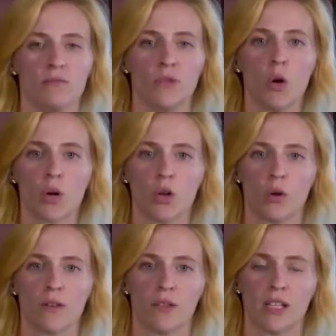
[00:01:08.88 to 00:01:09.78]
lower
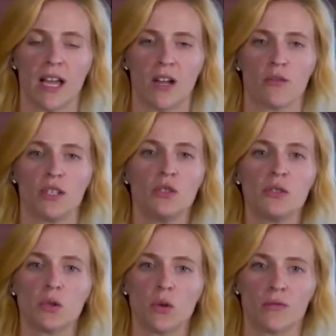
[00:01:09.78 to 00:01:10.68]
chlorophyll A or
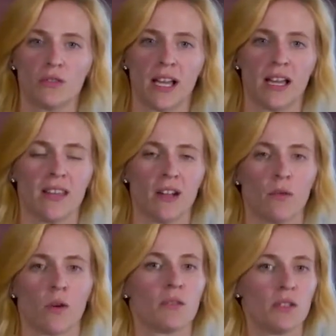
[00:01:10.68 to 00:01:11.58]
reduced chlorophyll A and
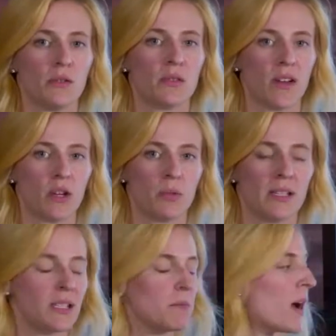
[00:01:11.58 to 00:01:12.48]
therefore reduced
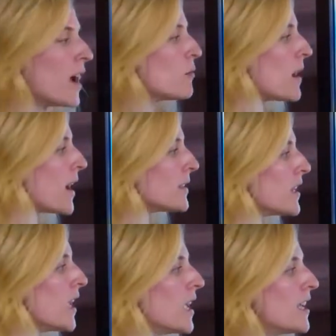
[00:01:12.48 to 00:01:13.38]
phytoplankton biomass.
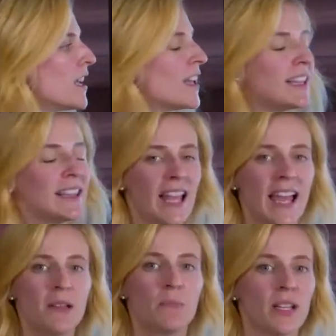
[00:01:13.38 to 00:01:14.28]

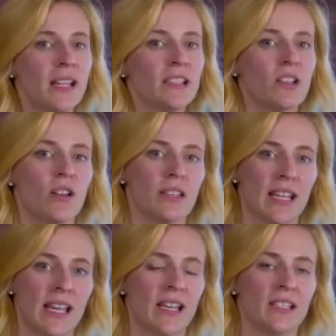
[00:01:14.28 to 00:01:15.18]
Like plants on
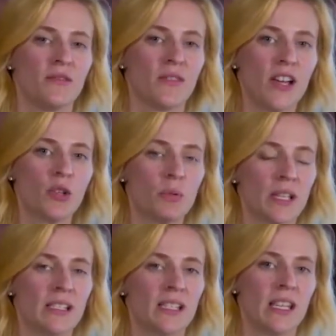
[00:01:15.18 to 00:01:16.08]
land,
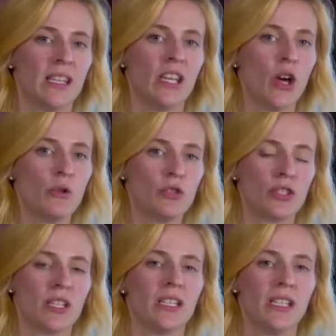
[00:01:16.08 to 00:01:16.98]
phytoplankton in the
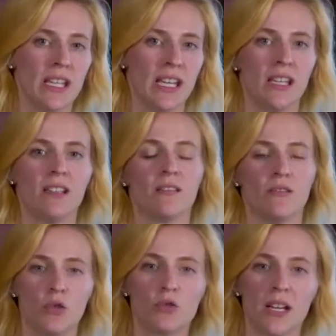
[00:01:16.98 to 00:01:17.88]
ocean need
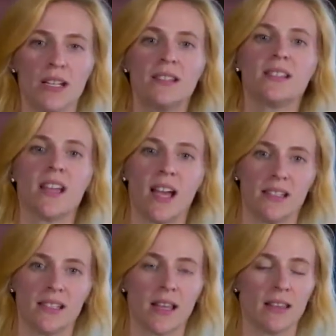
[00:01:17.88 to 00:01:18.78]
nutrients and
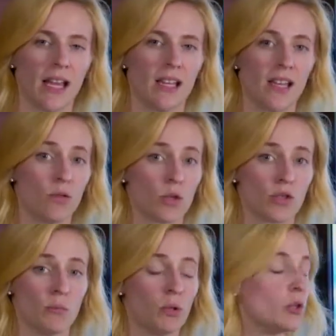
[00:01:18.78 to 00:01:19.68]
sunlight in order
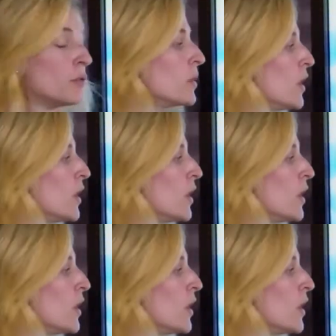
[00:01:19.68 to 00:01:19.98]
to bloom.